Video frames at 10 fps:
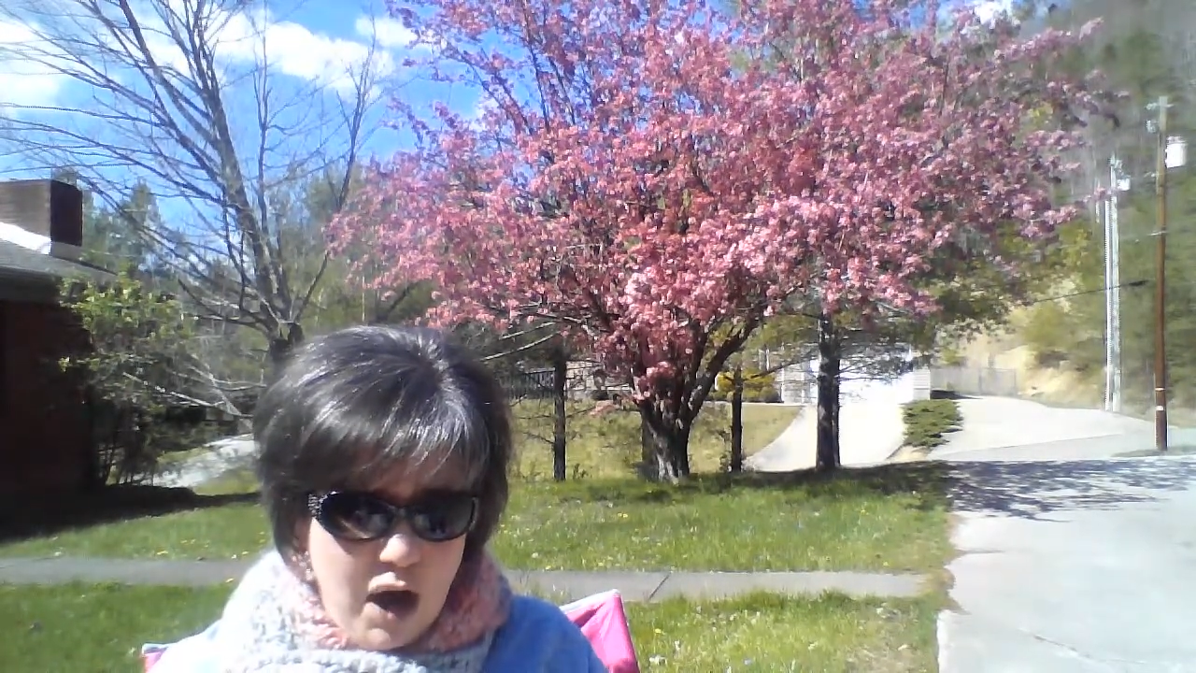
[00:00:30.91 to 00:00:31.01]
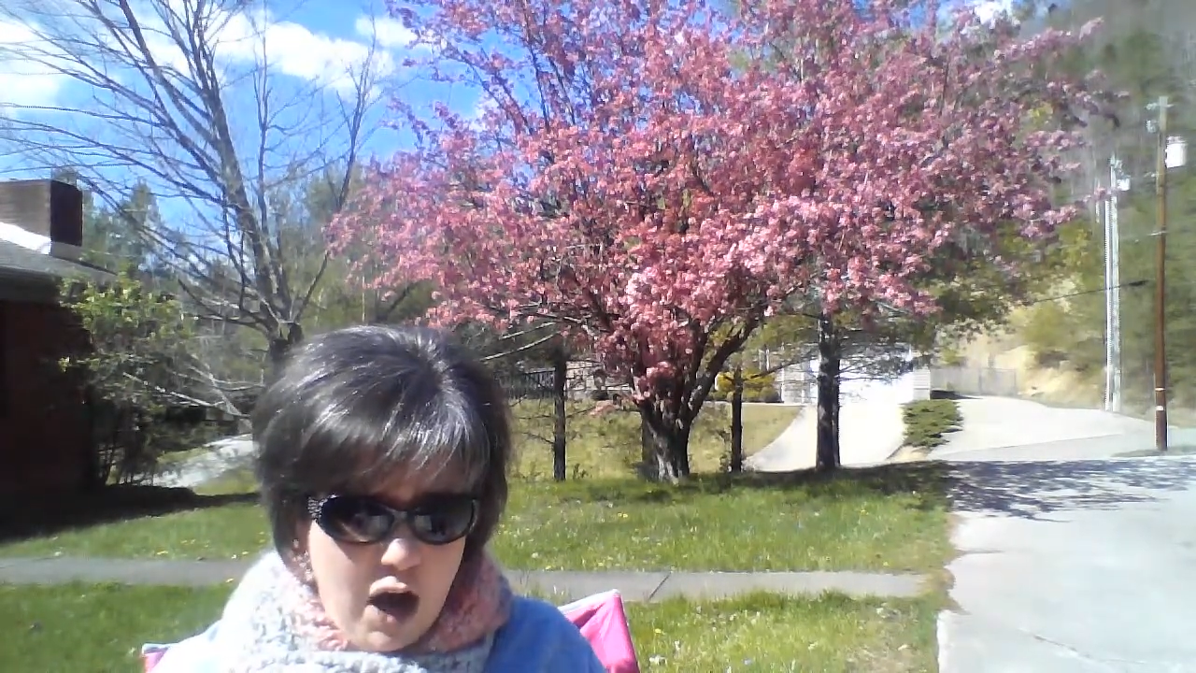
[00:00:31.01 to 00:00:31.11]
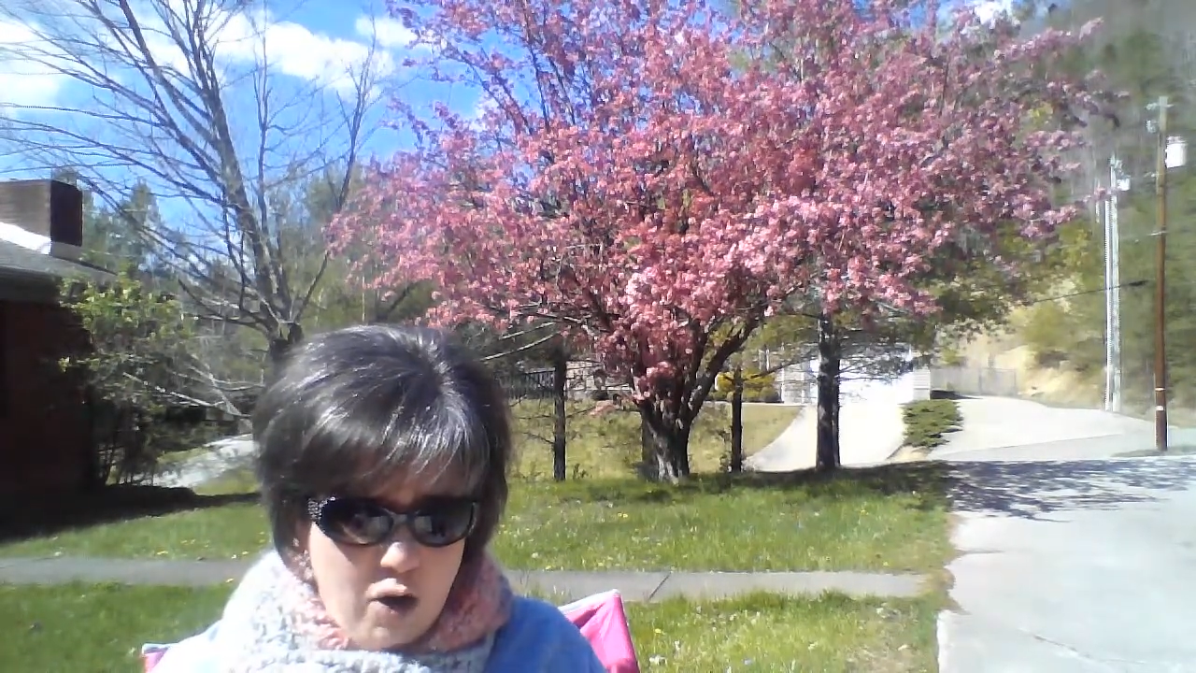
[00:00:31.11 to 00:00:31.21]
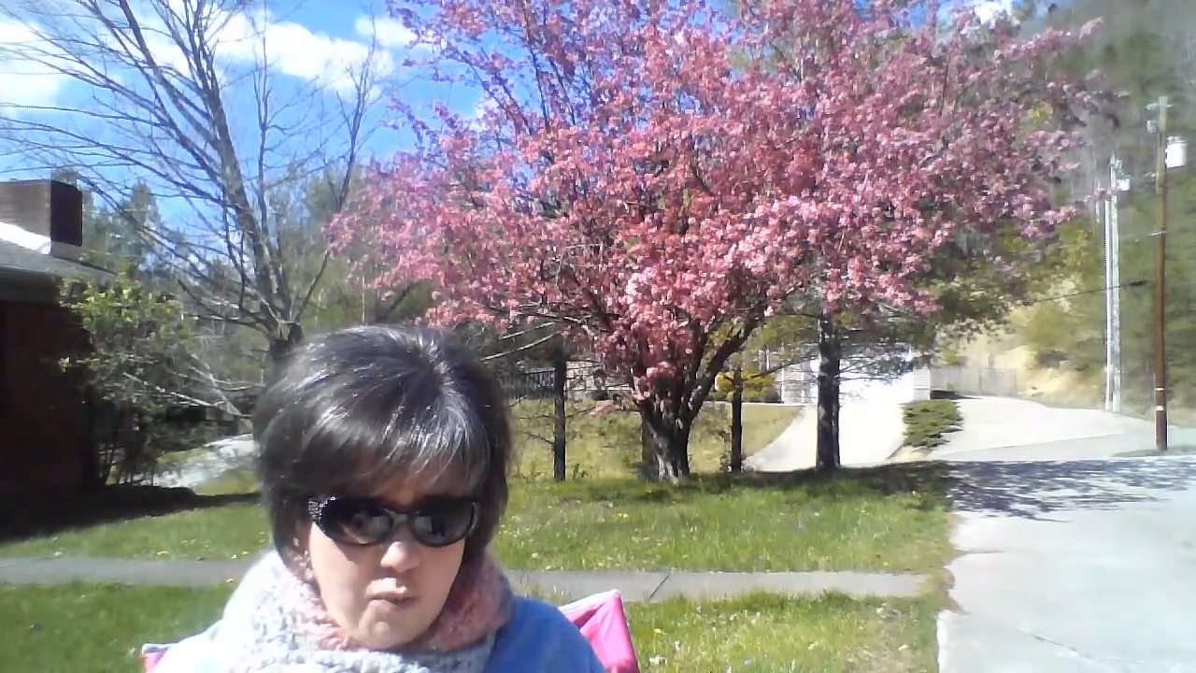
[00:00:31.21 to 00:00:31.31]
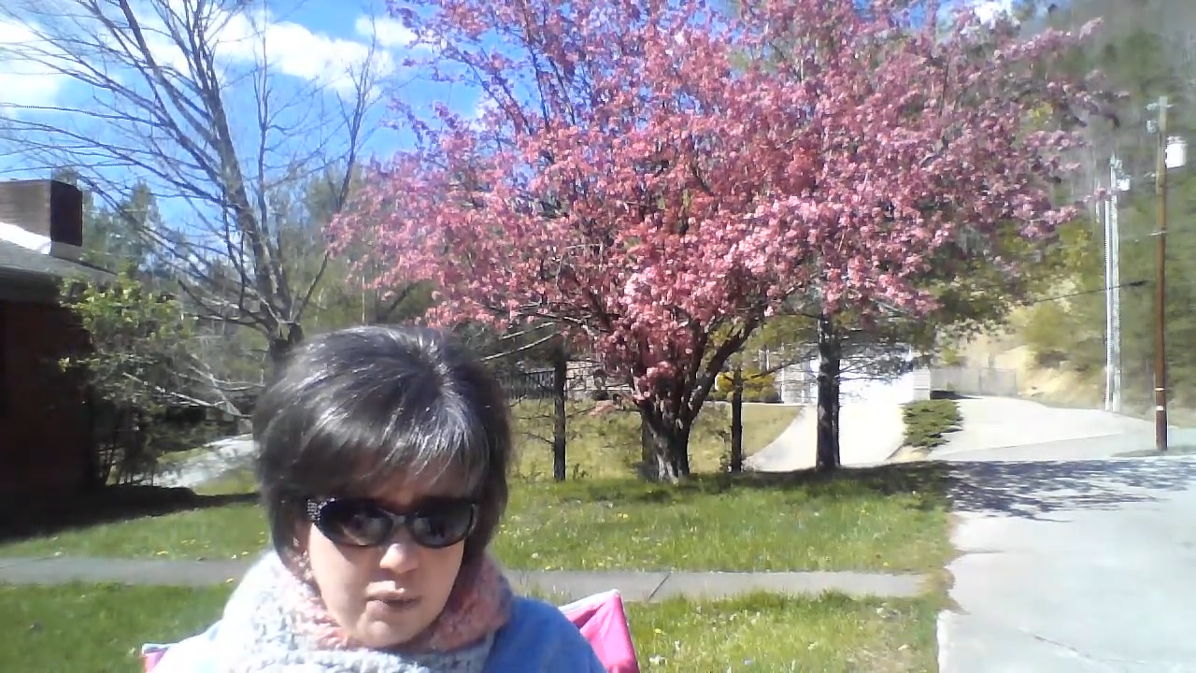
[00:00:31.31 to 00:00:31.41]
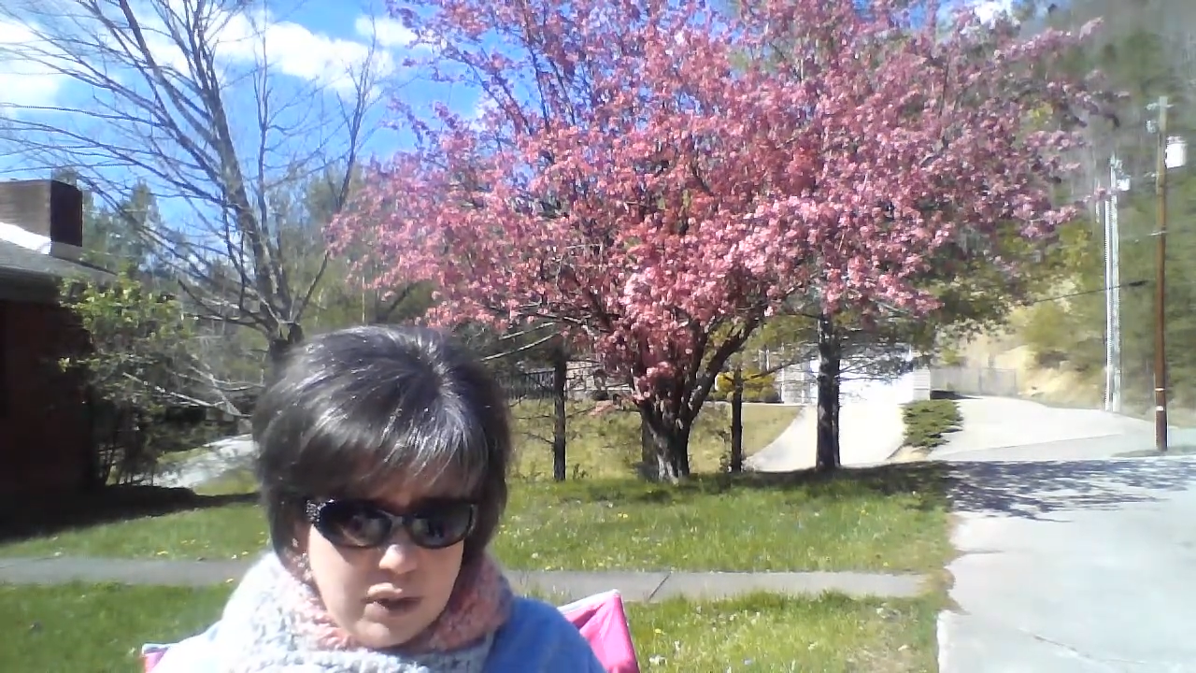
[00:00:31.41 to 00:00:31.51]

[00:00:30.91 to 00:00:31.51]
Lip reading: hope,"